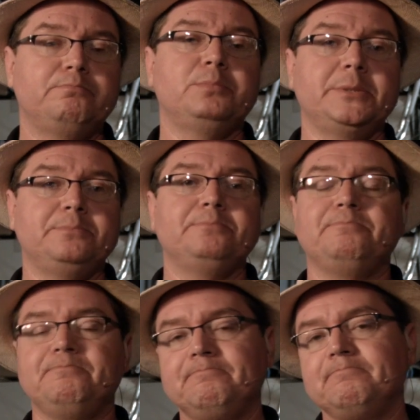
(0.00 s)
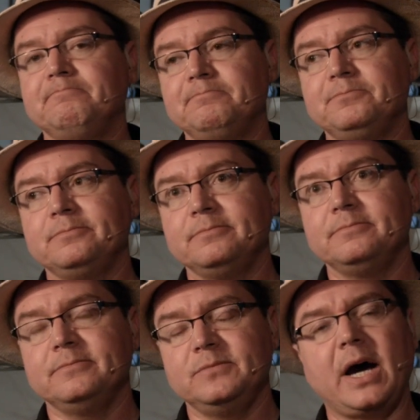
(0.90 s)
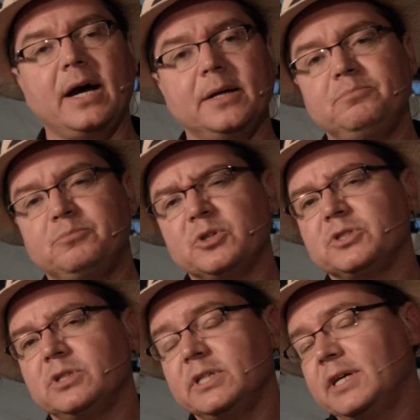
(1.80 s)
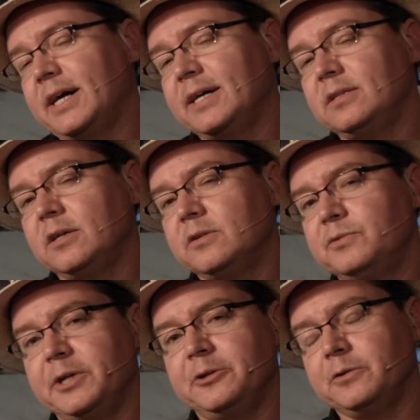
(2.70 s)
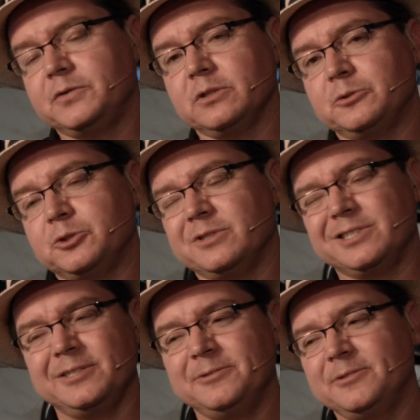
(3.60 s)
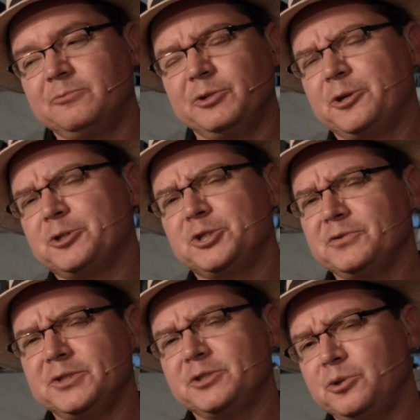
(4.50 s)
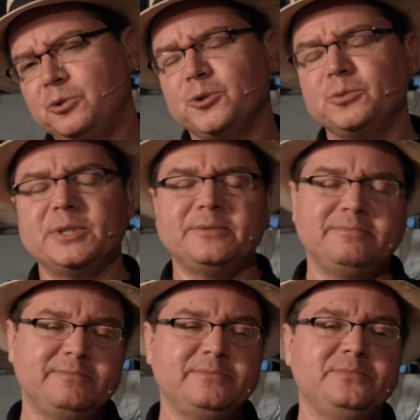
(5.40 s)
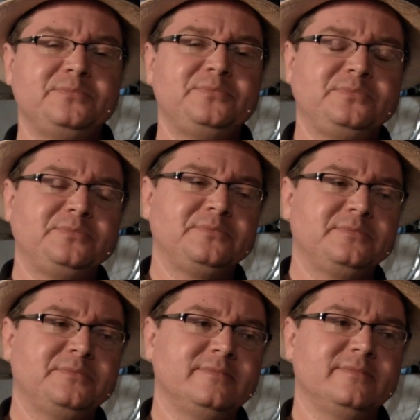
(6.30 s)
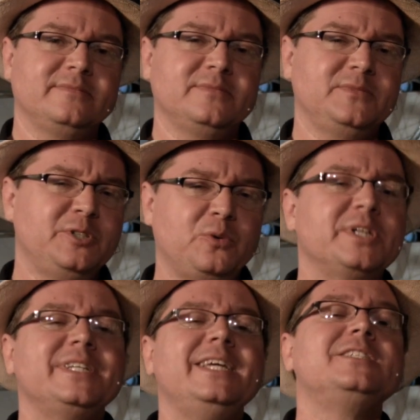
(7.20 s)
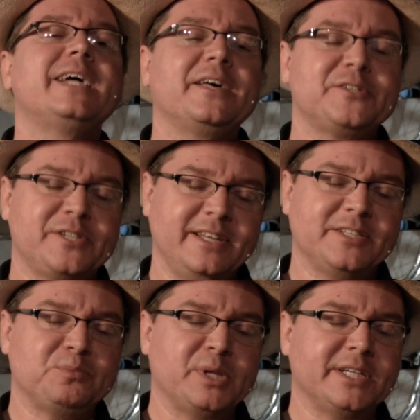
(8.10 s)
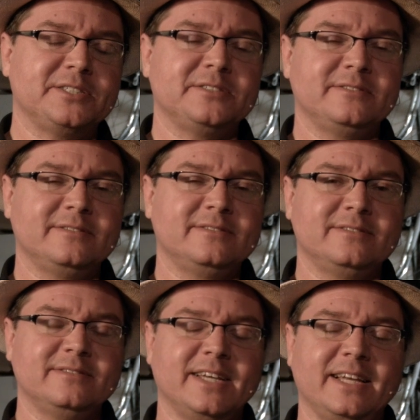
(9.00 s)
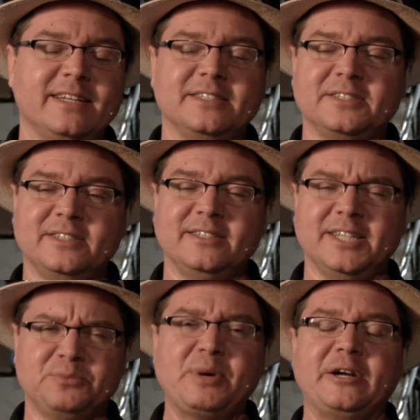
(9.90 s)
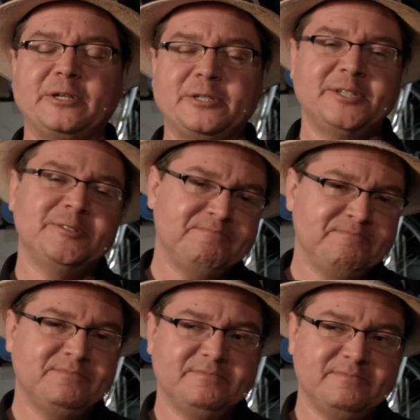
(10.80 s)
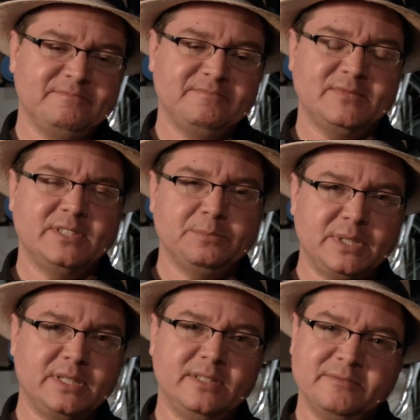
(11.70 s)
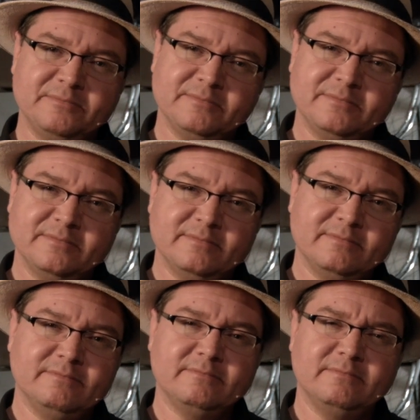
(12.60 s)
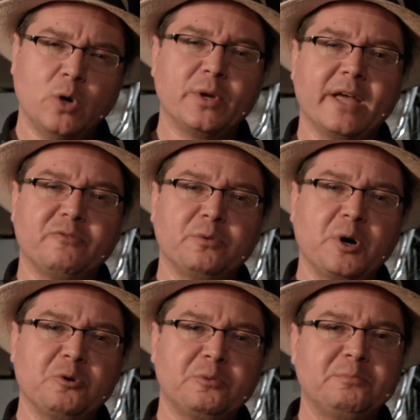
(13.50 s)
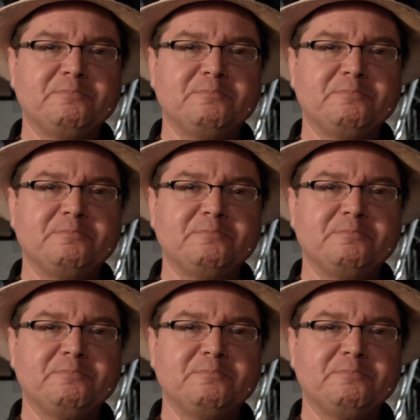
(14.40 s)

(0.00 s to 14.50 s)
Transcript: But I love iterative solutions. Recursive is cool, but you know what? Each has its place, and it's better to be okay for both.